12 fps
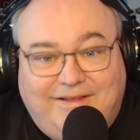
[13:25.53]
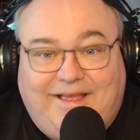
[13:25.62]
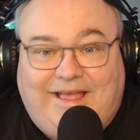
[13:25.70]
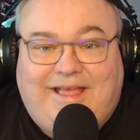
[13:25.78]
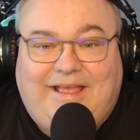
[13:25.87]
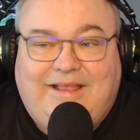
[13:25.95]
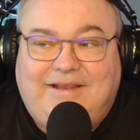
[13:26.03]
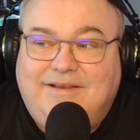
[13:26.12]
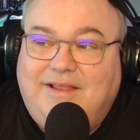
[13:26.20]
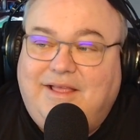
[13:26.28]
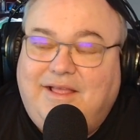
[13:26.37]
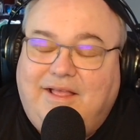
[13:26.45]
And
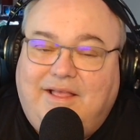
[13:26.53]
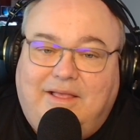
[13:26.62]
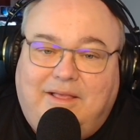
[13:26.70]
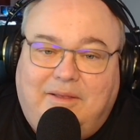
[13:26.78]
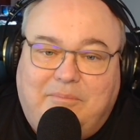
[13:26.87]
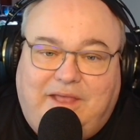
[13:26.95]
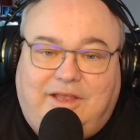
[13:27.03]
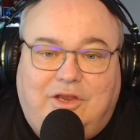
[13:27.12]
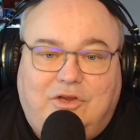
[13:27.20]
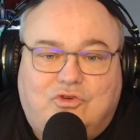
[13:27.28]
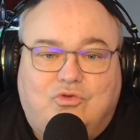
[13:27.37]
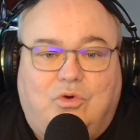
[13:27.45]
making
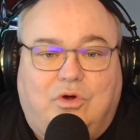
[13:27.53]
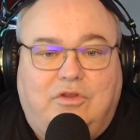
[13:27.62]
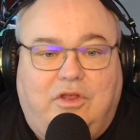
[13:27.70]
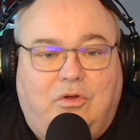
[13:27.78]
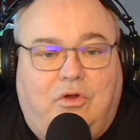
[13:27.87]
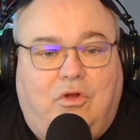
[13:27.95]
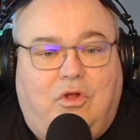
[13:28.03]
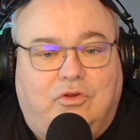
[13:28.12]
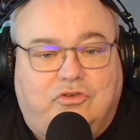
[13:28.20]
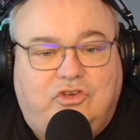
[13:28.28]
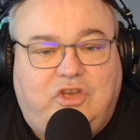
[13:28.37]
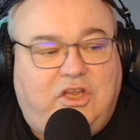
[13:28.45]
sure that all
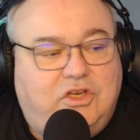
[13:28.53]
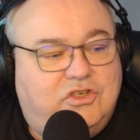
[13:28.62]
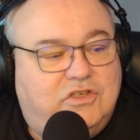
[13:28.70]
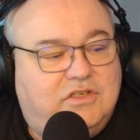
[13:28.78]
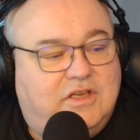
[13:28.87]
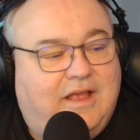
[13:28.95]
changes